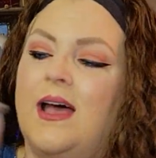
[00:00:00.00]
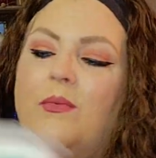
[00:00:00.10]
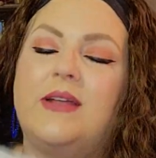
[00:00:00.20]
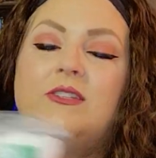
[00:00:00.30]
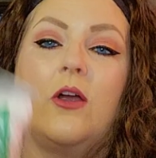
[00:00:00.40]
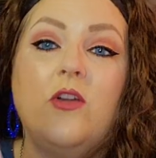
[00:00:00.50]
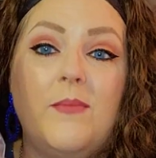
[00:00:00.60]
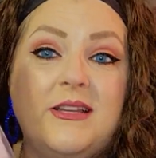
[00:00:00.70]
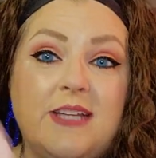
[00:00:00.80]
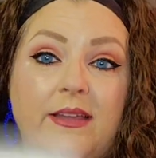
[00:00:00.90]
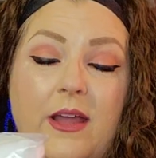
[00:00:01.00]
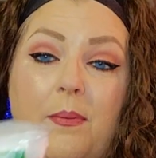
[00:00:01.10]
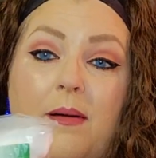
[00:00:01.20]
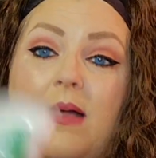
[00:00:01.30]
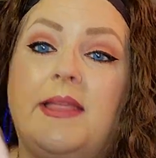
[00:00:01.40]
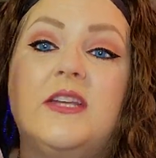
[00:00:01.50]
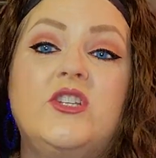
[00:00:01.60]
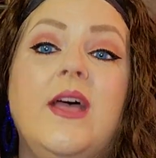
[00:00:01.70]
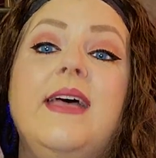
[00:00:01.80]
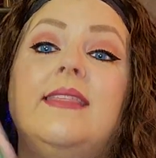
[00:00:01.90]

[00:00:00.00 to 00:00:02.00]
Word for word: Uh, when I start doing my gel nail polish,